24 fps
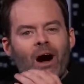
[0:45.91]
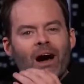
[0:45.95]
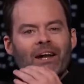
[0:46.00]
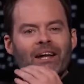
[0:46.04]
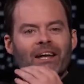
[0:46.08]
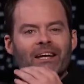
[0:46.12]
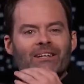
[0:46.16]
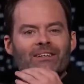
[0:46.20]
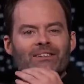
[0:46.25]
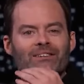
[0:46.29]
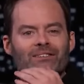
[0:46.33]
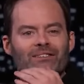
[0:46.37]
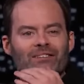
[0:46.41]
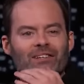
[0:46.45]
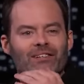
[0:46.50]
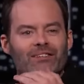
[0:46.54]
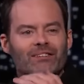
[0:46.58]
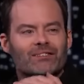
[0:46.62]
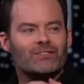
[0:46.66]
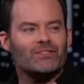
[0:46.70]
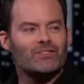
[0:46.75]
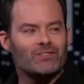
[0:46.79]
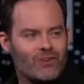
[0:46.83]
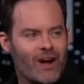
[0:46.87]
wanted
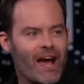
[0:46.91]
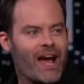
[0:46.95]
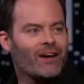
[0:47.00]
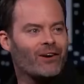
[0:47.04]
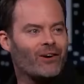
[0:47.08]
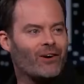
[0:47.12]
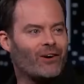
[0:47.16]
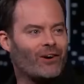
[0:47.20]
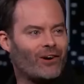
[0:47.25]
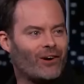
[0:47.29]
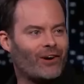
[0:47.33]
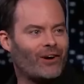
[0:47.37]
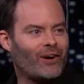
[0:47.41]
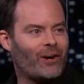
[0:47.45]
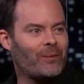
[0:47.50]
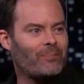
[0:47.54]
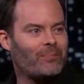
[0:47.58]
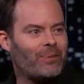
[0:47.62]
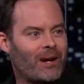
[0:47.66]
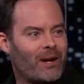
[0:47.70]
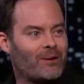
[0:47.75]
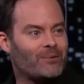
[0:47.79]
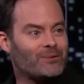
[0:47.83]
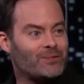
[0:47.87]
to strangle
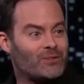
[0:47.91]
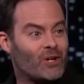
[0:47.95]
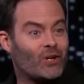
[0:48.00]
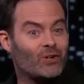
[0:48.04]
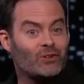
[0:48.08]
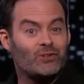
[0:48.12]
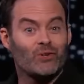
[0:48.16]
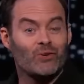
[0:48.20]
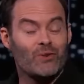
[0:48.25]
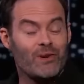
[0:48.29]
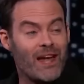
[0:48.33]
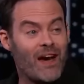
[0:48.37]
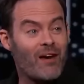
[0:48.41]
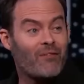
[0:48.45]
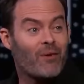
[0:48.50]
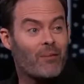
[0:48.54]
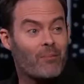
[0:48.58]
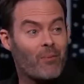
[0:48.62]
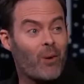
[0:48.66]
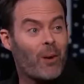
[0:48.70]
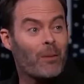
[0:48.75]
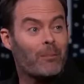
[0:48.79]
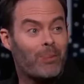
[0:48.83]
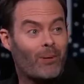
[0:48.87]
her, but I was also
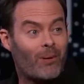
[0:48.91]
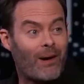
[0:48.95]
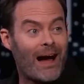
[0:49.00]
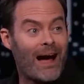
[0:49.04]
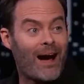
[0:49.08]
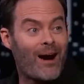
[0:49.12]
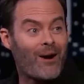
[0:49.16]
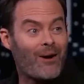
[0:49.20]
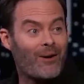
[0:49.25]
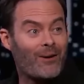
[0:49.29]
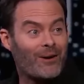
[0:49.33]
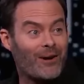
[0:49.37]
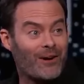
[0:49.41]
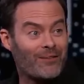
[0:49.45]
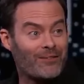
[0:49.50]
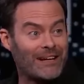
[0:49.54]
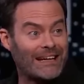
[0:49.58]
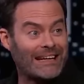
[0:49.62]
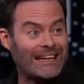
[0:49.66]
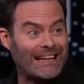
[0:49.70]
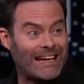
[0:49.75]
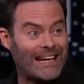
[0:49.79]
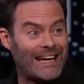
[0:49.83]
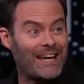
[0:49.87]
never more proud
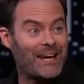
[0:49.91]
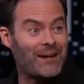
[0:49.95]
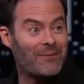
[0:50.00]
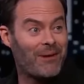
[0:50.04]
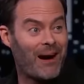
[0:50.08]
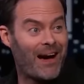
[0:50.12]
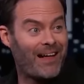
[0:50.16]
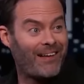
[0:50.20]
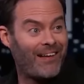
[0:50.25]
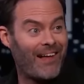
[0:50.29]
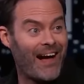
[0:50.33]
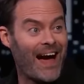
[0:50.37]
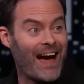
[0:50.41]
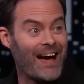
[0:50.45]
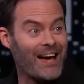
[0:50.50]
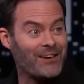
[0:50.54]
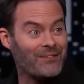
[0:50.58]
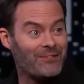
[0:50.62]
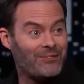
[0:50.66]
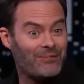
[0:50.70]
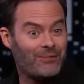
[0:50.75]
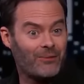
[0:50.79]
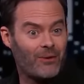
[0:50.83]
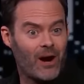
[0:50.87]
yeah. as a kid in my
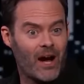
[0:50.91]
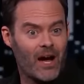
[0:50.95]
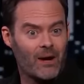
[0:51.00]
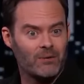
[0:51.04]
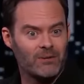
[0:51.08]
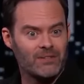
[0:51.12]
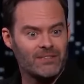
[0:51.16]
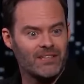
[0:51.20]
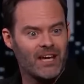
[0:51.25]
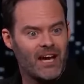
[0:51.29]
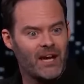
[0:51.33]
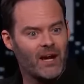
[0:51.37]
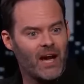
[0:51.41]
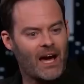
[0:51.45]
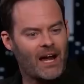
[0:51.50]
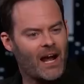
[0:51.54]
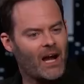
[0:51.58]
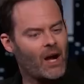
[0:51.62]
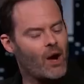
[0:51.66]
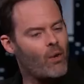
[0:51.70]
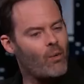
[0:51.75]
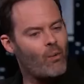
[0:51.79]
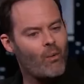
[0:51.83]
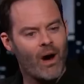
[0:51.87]
life where I was like,
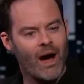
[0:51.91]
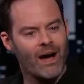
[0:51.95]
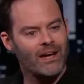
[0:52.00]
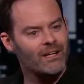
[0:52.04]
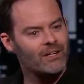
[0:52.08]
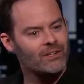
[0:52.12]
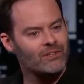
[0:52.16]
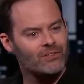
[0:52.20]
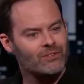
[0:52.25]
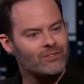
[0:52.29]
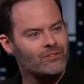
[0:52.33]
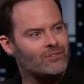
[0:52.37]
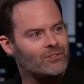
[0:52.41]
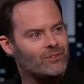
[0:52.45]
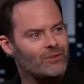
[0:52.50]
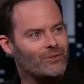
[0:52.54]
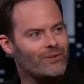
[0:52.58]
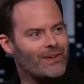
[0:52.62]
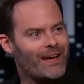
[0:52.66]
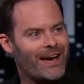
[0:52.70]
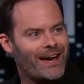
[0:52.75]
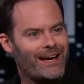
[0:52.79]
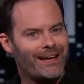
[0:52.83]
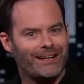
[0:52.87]
and I go, why did you
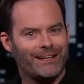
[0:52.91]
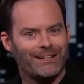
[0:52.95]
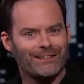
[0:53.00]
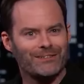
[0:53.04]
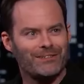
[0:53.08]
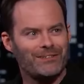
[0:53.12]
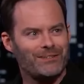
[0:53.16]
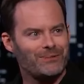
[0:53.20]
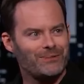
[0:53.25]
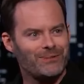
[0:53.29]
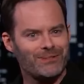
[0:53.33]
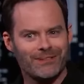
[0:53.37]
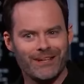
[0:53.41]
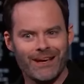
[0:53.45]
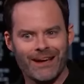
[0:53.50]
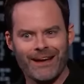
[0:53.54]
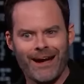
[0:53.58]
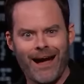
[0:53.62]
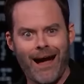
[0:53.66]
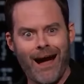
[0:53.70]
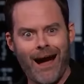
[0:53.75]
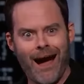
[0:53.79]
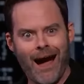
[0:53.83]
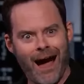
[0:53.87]
do that? And she was
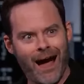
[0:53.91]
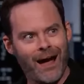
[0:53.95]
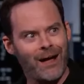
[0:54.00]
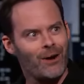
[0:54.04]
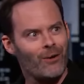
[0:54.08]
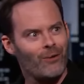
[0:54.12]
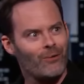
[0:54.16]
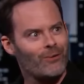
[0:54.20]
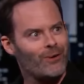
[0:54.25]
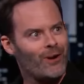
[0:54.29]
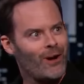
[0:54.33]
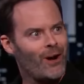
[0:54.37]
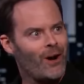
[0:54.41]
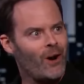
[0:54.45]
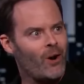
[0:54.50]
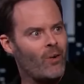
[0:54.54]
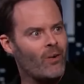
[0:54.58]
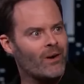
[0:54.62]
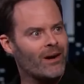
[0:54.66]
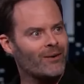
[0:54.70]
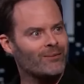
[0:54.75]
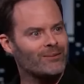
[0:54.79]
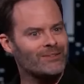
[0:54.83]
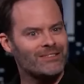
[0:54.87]
like, I don't
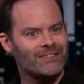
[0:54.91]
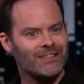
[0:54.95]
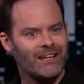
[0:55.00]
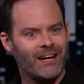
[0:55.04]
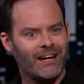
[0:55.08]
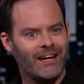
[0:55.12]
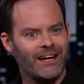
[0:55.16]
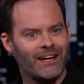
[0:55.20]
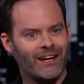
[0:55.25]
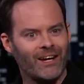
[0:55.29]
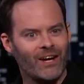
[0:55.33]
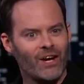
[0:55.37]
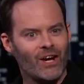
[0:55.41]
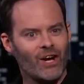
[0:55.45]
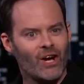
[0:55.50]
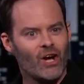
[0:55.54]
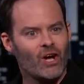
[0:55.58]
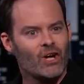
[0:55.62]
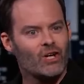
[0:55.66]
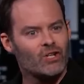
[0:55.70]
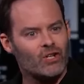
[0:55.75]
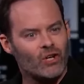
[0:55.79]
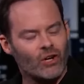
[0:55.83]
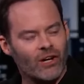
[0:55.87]
know. And I was like,
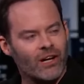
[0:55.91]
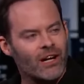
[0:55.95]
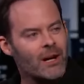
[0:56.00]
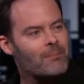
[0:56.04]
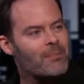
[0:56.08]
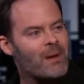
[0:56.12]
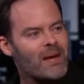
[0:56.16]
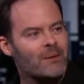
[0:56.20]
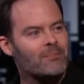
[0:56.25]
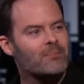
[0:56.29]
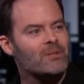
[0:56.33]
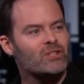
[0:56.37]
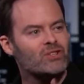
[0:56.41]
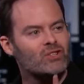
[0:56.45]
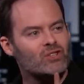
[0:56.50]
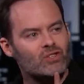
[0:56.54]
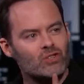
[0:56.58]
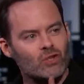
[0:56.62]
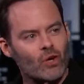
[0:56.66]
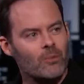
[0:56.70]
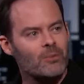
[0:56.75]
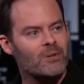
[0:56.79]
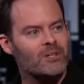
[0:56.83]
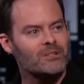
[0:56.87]
you're gonna make me
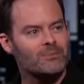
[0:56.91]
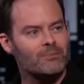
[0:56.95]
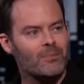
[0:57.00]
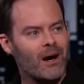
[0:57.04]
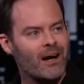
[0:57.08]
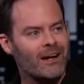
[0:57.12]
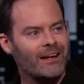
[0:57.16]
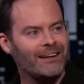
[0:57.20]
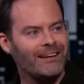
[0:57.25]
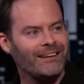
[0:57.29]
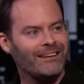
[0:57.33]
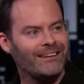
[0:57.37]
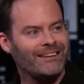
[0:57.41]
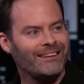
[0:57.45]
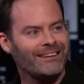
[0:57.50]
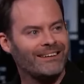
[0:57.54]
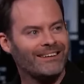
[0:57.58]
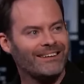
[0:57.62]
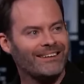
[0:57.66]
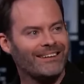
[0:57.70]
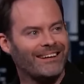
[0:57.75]
so much money.